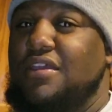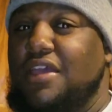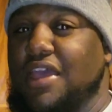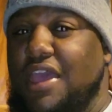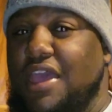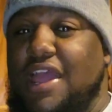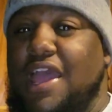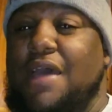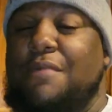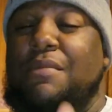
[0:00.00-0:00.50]

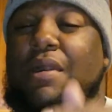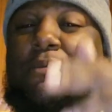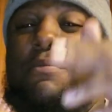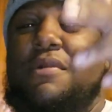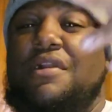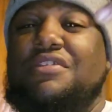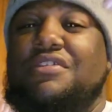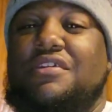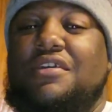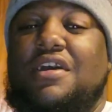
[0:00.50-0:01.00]
And I have my
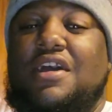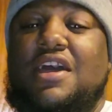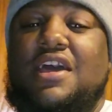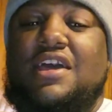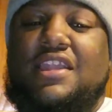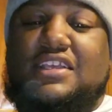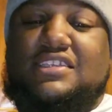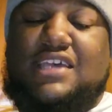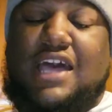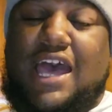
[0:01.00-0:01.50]
mother
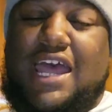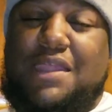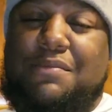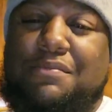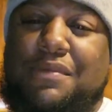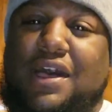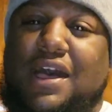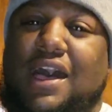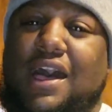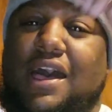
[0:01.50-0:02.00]
that's
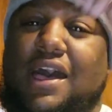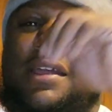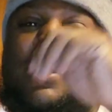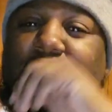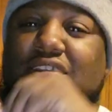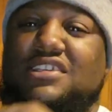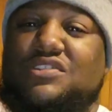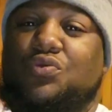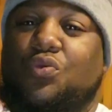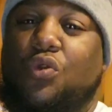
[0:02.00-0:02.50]
hiding
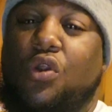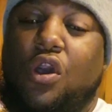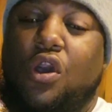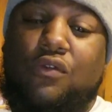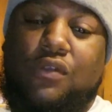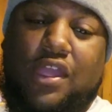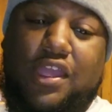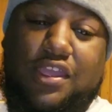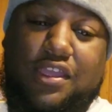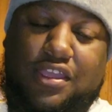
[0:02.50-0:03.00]
behind this
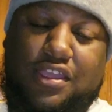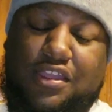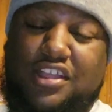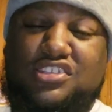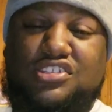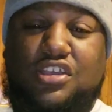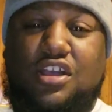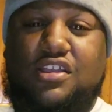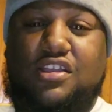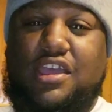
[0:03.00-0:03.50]
wall right here
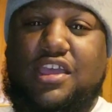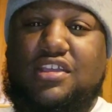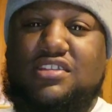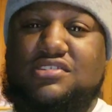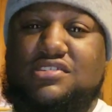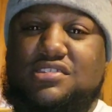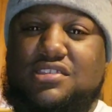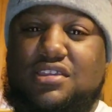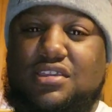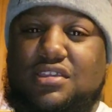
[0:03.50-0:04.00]
that y'all
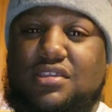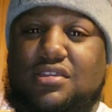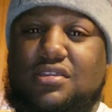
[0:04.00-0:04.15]
can't see.